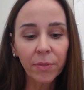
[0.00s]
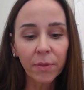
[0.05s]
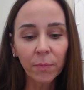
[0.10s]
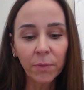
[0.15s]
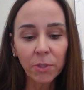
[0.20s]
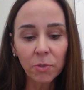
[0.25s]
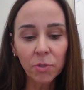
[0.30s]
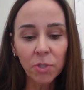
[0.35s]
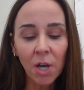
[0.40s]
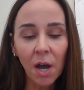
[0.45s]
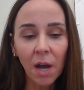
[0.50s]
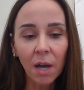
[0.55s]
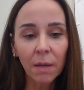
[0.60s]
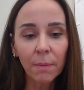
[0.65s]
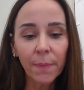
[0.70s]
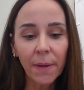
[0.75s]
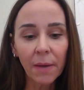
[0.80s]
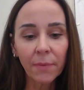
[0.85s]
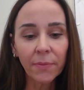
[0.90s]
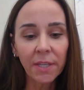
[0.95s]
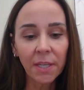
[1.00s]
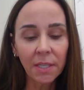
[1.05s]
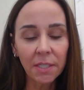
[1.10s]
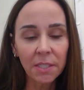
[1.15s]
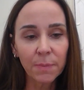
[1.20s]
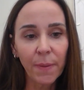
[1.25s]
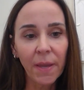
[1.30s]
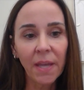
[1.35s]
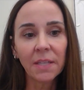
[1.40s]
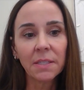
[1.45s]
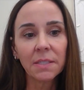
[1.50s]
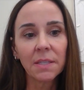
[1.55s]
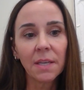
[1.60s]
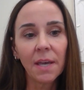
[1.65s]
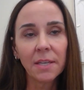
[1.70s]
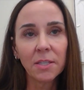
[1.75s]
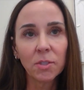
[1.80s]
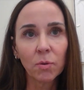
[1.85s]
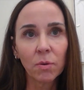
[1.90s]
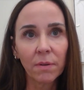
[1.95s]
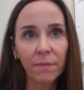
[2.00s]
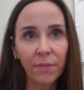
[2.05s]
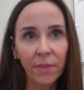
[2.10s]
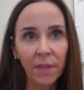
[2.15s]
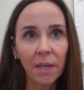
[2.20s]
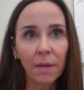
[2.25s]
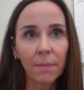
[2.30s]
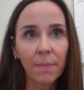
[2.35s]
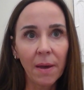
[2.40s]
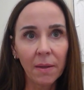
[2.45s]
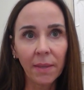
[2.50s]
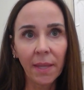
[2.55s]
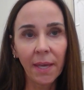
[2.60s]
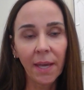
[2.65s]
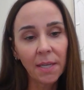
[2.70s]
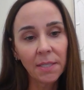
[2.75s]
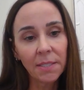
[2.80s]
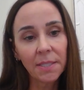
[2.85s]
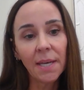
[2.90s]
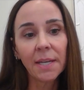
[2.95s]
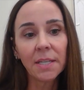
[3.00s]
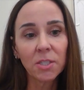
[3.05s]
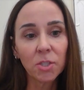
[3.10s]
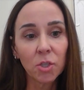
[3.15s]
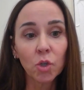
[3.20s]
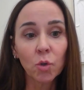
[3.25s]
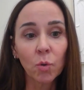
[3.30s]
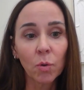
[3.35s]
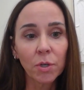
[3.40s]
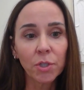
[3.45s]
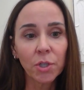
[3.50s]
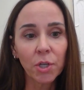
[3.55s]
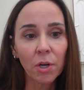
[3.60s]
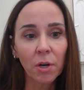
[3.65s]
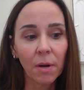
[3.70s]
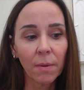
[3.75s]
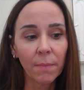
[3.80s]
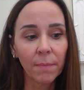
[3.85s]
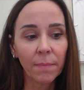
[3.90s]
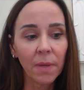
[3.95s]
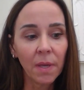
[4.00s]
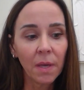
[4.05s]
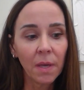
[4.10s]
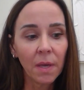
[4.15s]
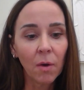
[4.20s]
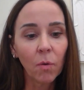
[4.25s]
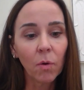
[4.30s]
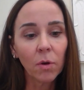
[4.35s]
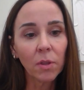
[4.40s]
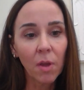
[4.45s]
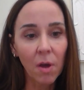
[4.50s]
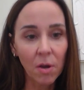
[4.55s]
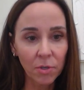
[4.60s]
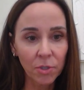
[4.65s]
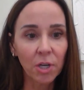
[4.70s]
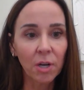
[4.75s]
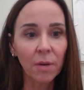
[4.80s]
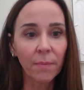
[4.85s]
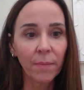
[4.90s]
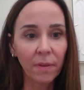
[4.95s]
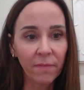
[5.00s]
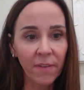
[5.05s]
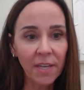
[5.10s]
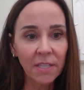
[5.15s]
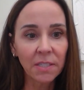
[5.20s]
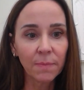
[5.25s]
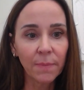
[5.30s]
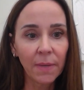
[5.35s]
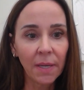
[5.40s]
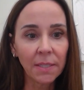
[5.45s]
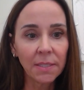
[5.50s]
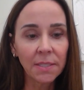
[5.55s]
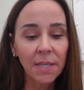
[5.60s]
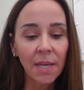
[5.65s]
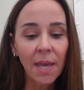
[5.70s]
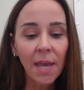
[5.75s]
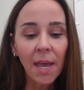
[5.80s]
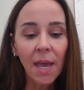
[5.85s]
And when you talk about the expense, I sort of think about, like I said, as a short-term or long-term investment.